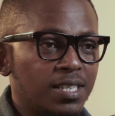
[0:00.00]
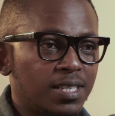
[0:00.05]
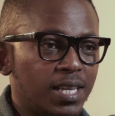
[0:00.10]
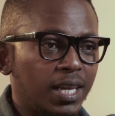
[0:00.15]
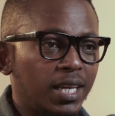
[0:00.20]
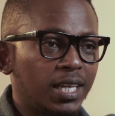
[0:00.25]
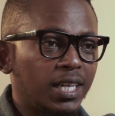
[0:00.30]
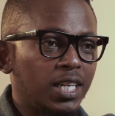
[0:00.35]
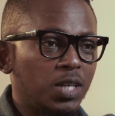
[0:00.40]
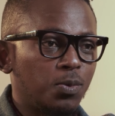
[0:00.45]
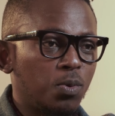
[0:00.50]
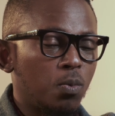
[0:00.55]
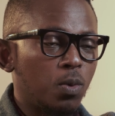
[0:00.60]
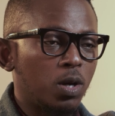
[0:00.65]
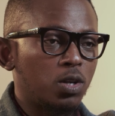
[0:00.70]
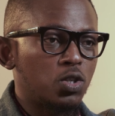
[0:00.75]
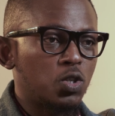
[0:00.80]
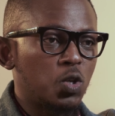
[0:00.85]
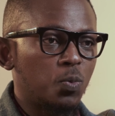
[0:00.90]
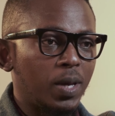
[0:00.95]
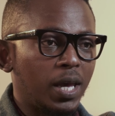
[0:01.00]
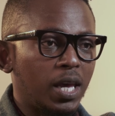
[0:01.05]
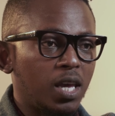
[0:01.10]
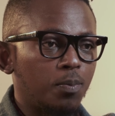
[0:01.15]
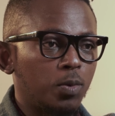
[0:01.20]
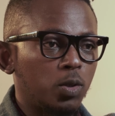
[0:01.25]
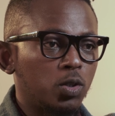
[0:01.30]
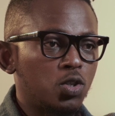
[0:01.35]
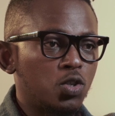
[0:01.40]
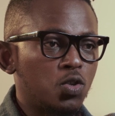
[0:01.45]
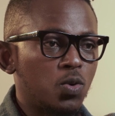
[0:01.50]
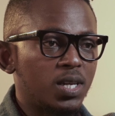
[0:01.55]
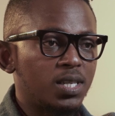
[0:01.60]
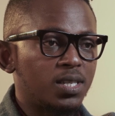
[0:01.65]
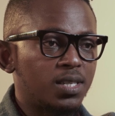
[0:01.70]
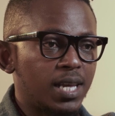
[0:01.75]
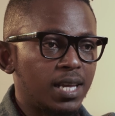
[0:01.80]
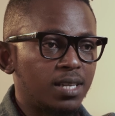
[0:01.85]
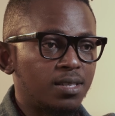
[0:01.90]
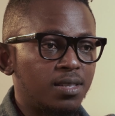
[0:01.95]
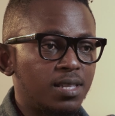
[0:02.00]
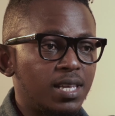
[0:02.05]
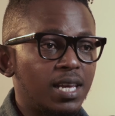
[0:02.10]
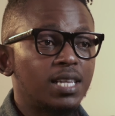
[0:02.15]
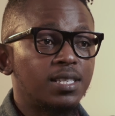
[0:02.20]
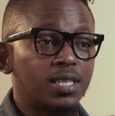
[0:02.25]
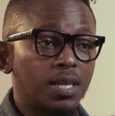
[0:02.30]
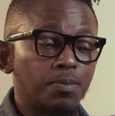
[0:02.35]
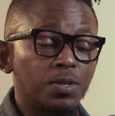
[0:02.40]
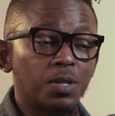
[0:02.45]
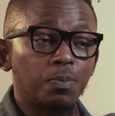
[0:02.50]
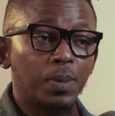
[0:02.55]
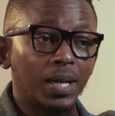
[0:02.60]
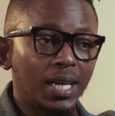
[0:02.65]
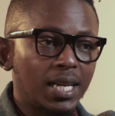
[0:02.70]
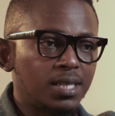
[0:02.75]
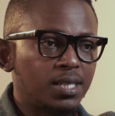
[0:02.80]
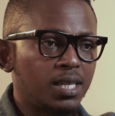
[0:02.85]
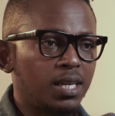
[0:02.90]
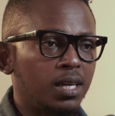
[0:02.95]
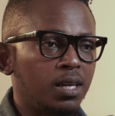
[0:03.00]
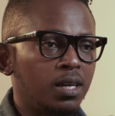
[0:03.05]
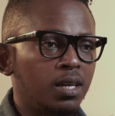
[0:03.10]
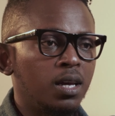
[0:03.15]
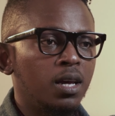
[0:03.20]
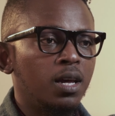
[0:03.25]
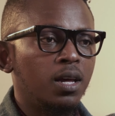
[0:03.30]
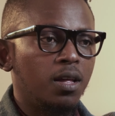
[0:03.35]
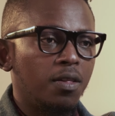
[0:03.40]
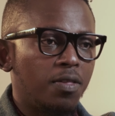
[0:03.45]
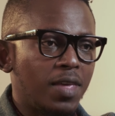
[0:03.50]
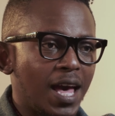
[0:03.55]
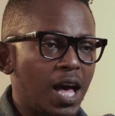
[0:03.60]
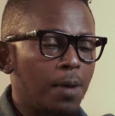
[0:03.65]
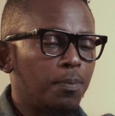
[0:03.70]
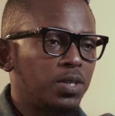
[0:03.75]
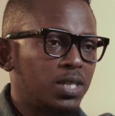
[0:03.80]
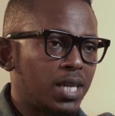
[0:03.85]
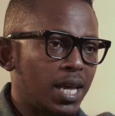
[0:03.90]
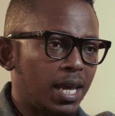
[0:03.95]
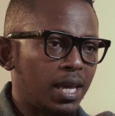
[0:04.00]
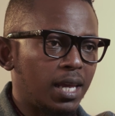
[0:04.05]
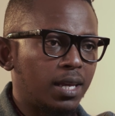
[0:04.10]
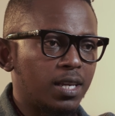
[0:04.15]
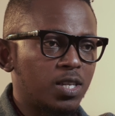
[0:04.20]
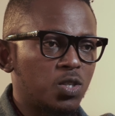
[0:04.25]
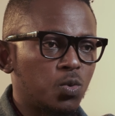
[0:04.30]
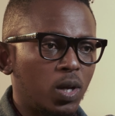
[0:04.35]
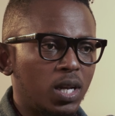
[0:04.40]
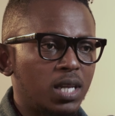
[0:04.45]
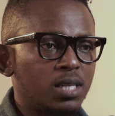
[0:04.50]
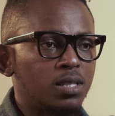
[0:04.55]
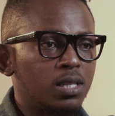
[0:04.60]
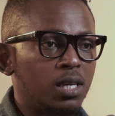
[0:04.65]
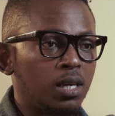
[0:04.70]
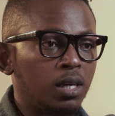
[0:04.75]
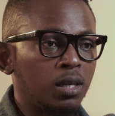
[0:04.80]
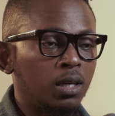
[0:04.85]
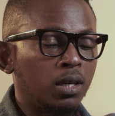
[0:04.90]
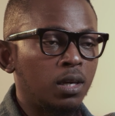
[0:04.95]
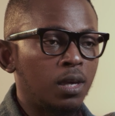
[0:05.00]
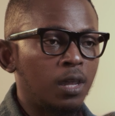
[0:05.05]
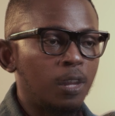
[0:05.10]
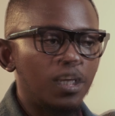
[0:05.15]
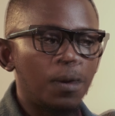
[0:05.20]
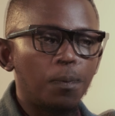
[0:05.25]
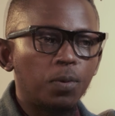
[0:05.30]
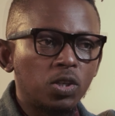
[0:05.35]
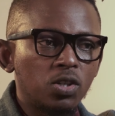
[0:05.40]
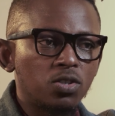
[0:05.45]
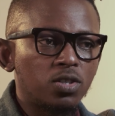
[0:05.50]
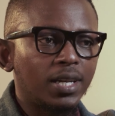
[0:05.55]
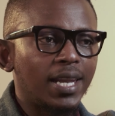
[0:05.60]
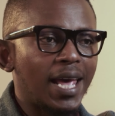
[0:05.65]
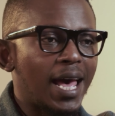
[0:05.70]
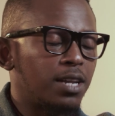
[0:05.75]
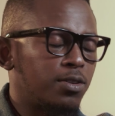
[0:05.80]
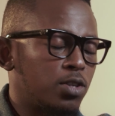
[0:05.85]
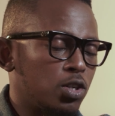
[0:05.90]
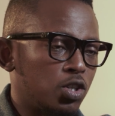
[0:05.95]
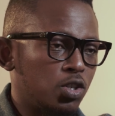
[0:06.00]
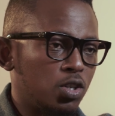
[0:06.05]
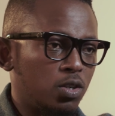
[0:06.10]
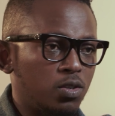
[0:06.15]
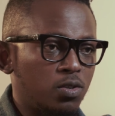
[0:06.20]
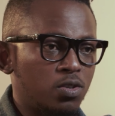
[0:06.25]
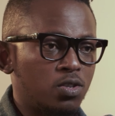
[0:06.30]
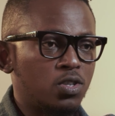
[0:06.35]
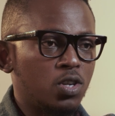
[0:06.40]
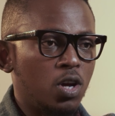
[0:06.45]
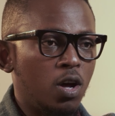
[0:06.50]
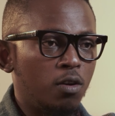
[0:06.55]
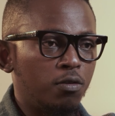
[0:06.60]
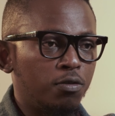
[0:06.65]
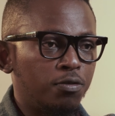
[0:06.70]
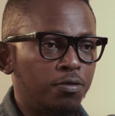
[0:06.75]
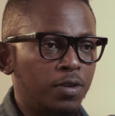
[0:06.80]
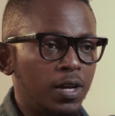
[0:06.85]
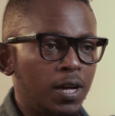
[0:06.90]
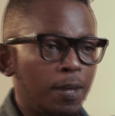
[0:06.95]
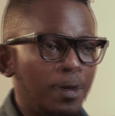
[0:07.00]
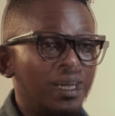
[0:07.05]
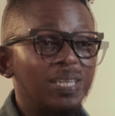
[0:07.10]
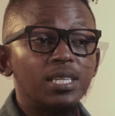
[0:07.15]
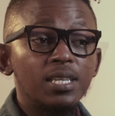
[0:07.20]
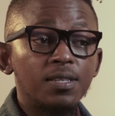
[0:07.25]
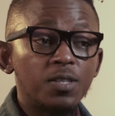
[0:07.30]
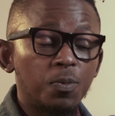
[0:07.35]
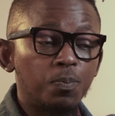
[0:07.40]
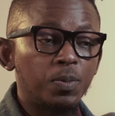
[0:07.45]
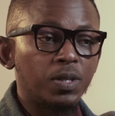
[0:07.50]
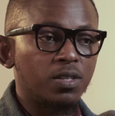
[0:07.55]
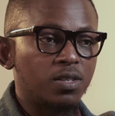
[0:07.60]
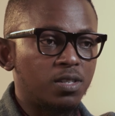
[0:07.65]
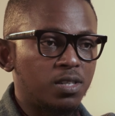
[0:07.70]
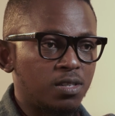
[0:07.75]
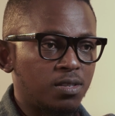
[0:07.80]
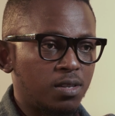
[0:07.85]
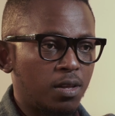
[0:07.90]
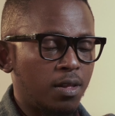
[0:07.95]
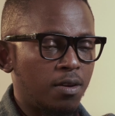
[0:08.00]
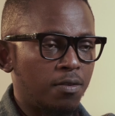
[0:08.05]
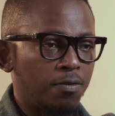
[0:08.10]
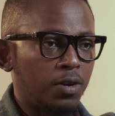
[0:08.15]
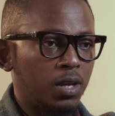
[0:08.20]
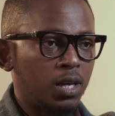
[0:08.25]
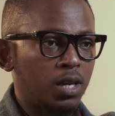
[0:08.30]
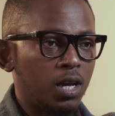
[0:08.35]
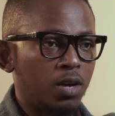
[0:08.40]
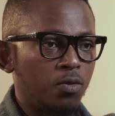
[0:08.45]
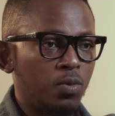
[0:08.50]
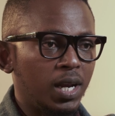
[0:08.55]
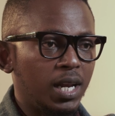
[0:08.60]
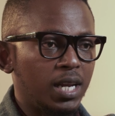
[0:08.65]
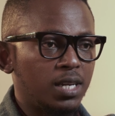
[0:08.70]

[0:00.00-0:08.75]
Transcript: Secondly, we want to be able to assess the acceptability, the uptake, as well as the perceptions and attitudes of participants in South Africa